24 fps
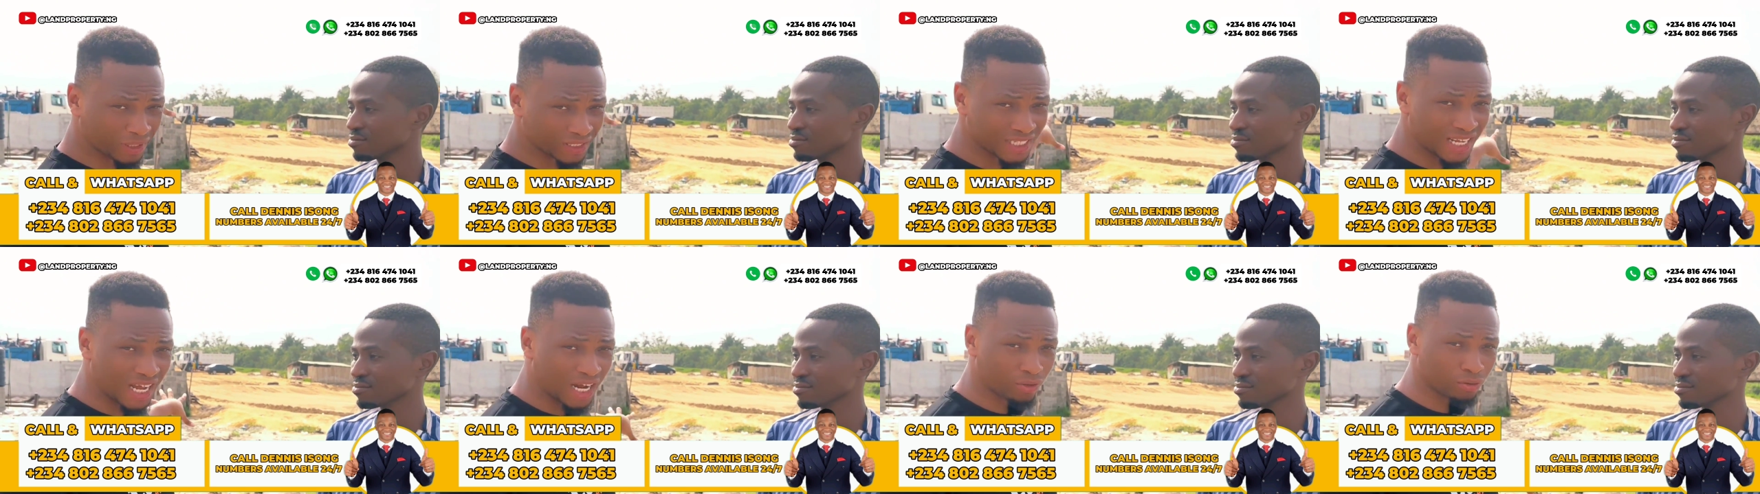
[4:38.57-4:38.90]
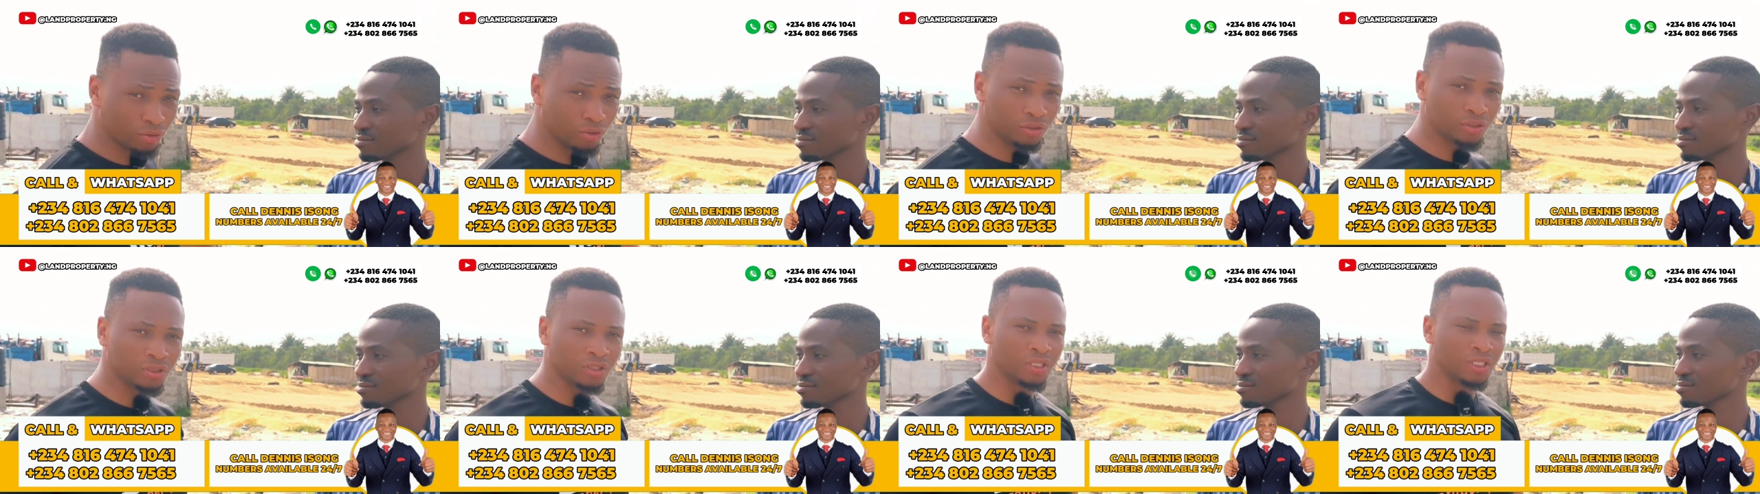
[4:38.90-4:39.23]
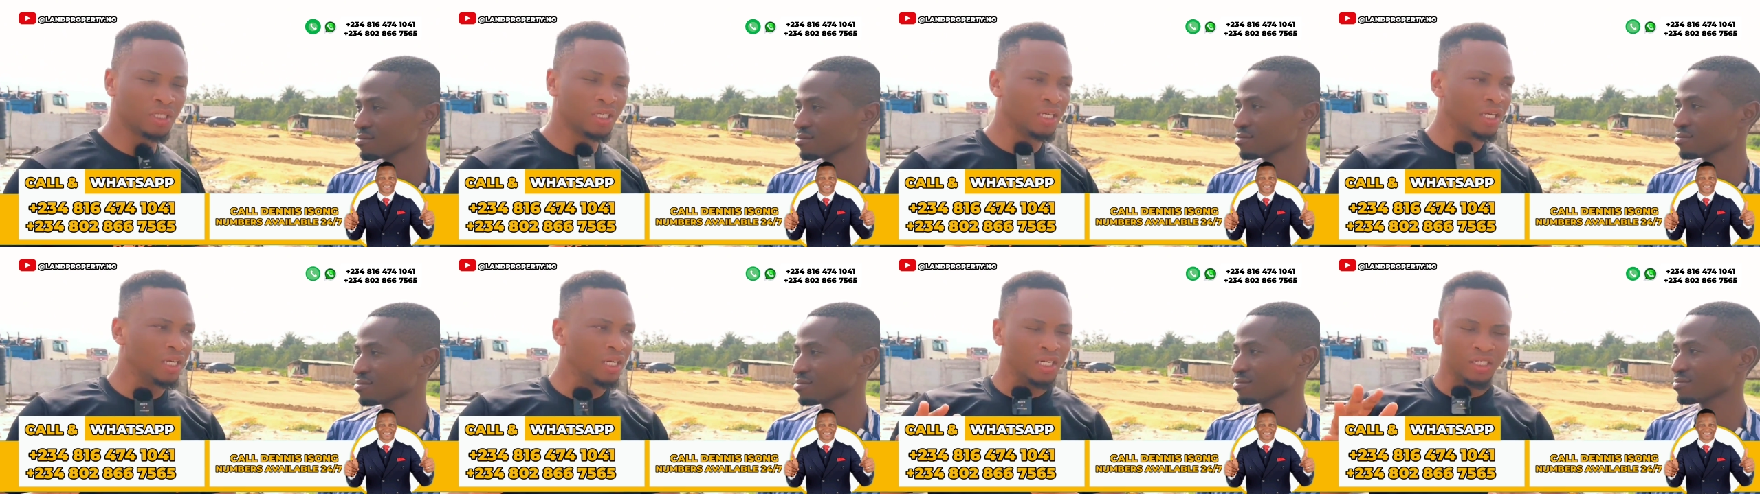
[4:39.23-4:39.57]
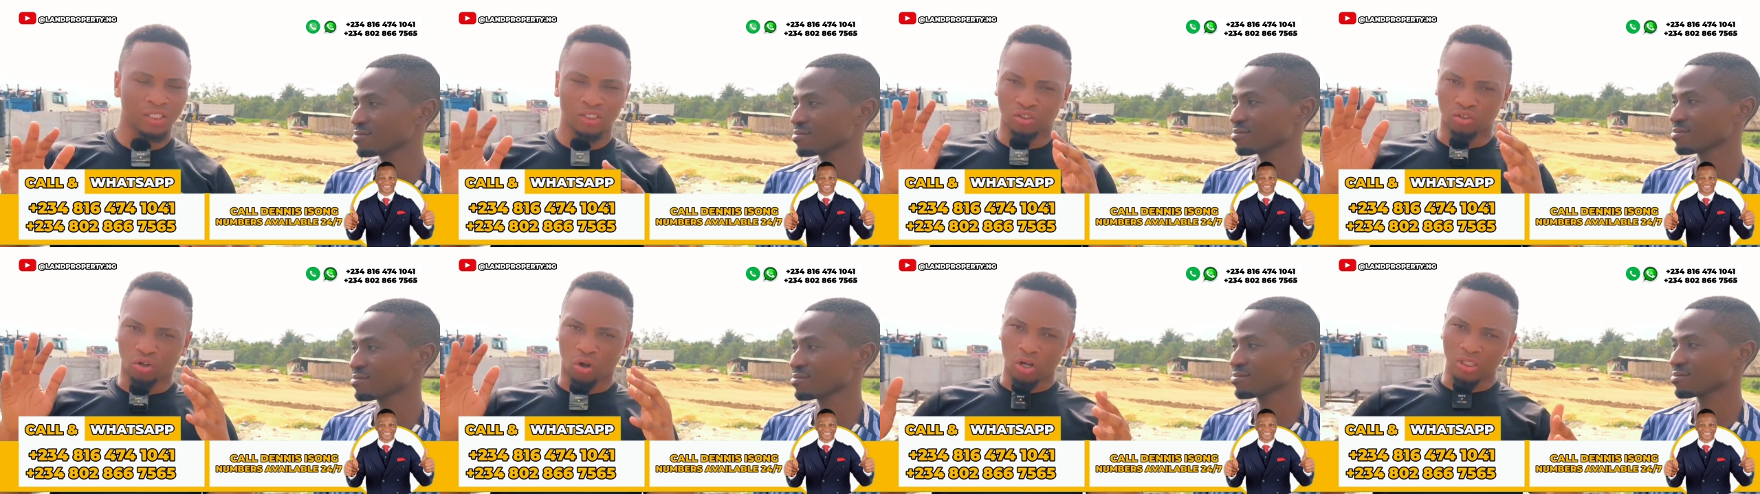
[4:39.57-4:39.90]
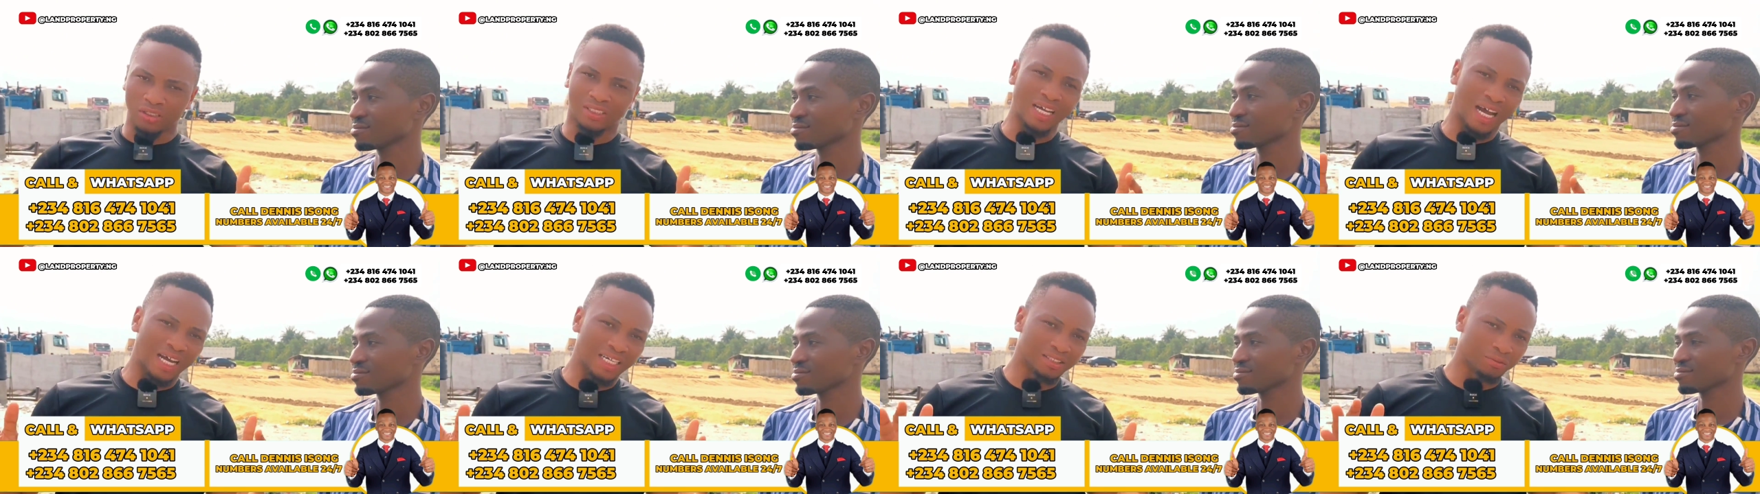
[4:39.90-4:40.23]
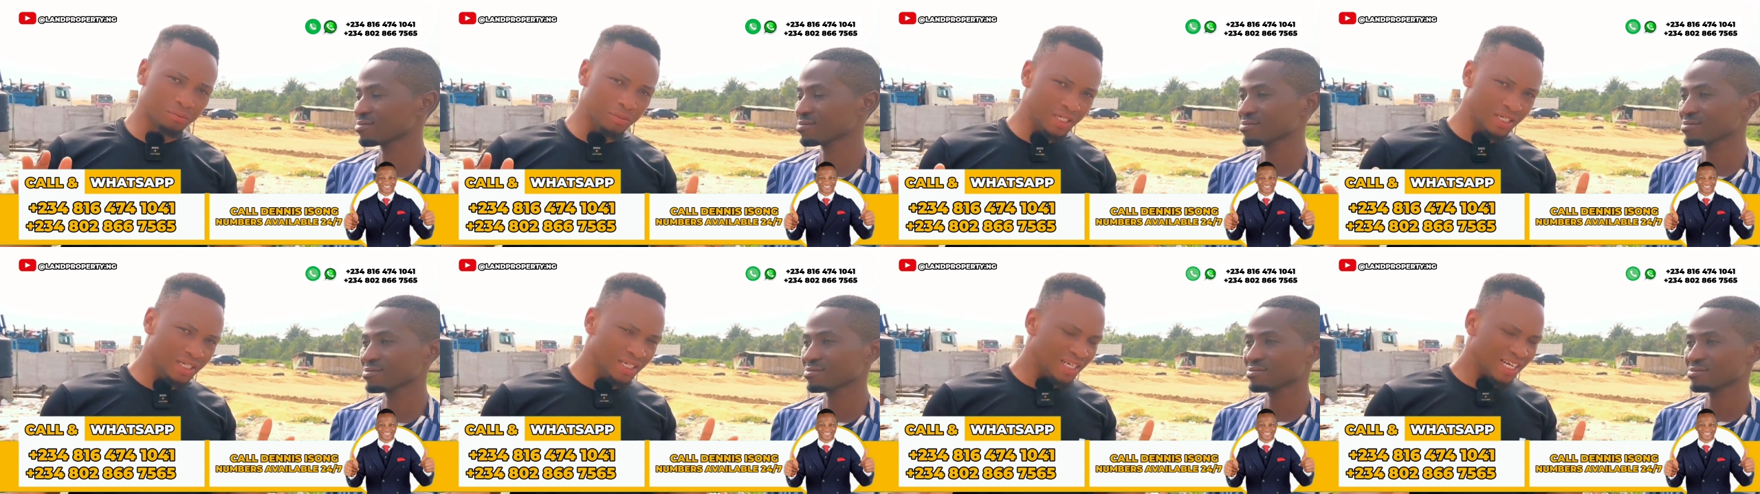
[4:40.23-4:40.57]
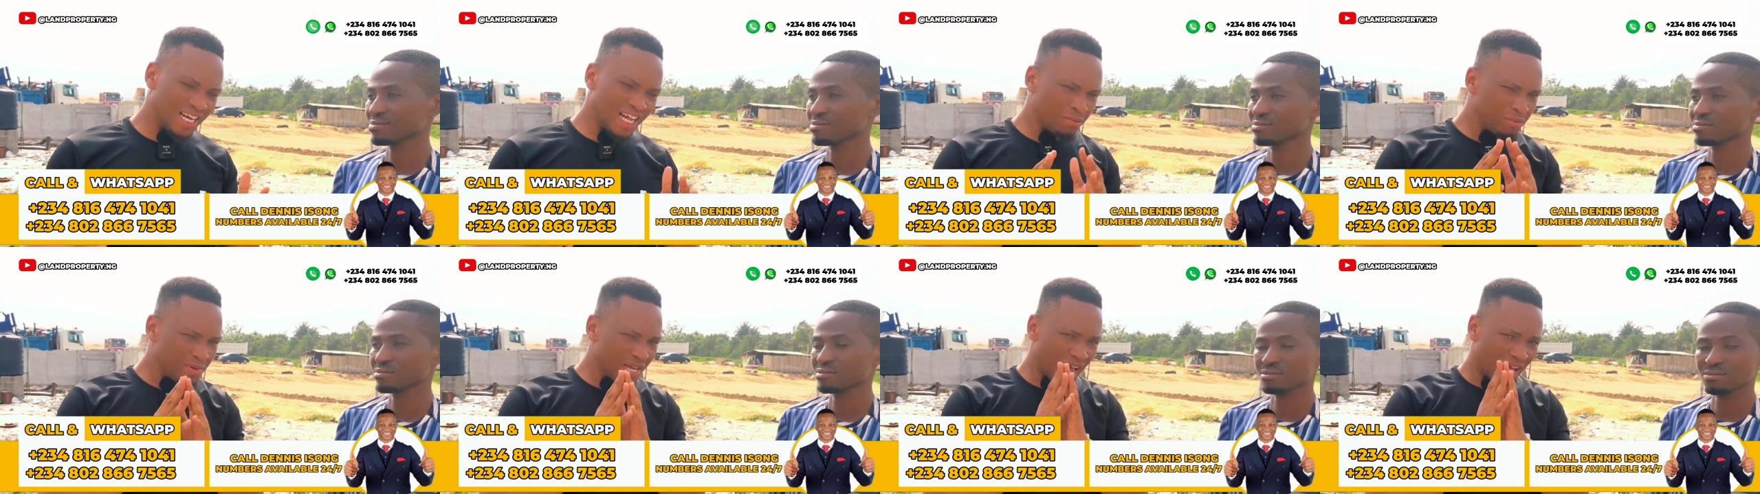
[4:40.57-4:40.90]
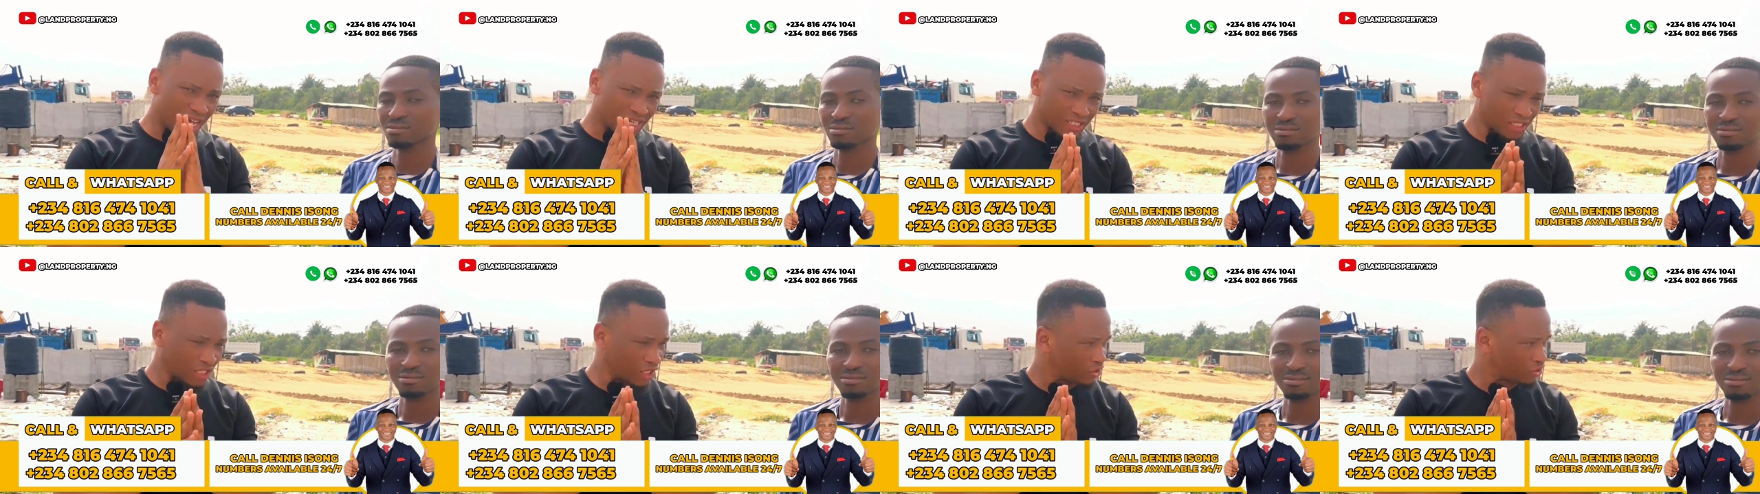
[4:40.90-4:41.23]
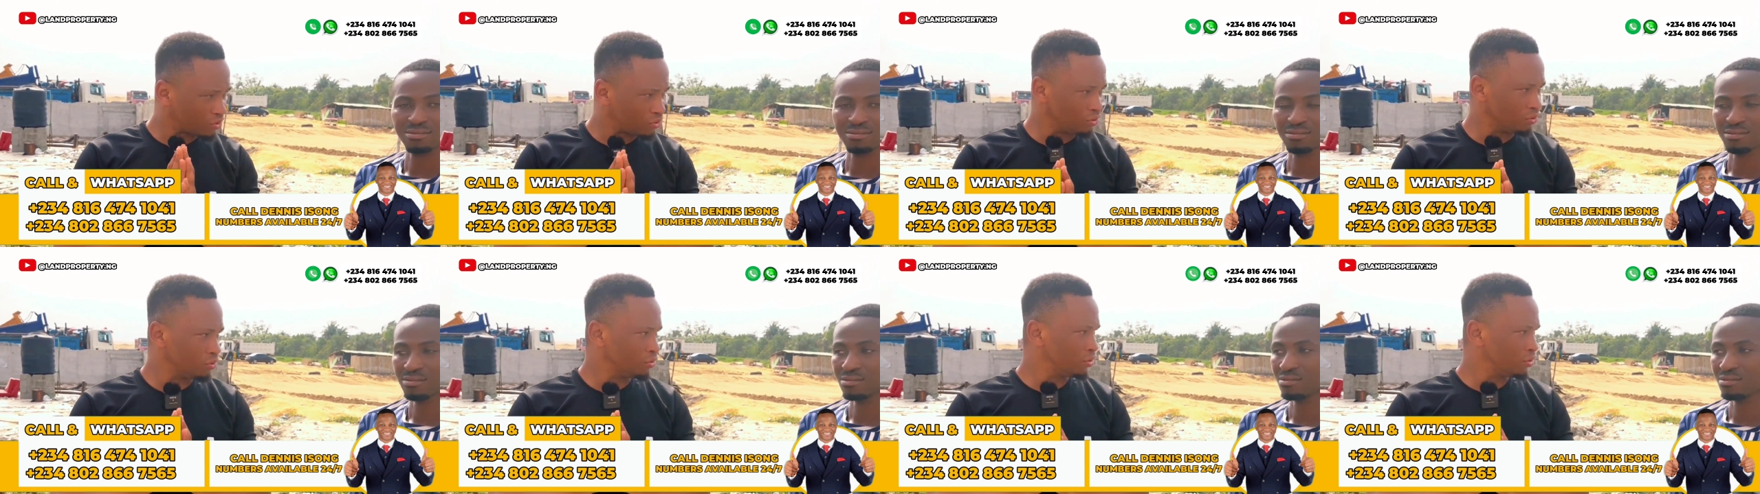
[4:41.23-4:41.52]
Speaker 1: particular road, contact me, let me assist